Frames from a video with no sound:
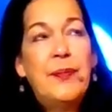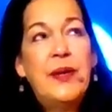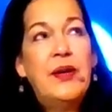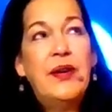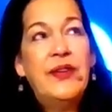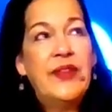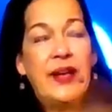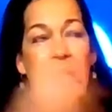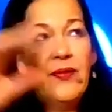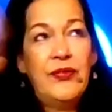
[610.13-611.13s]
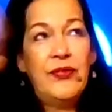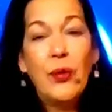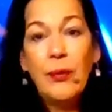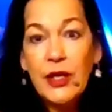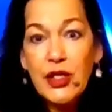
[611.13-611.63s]
because like I have
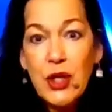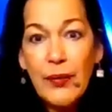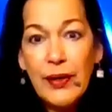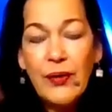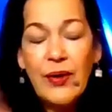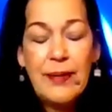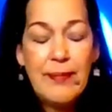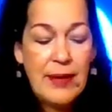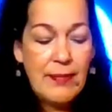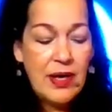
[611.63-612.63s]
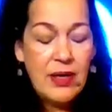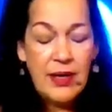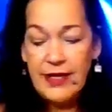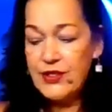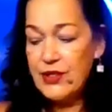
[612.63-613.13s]
so much going on in my
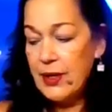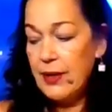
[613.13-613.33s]
mind.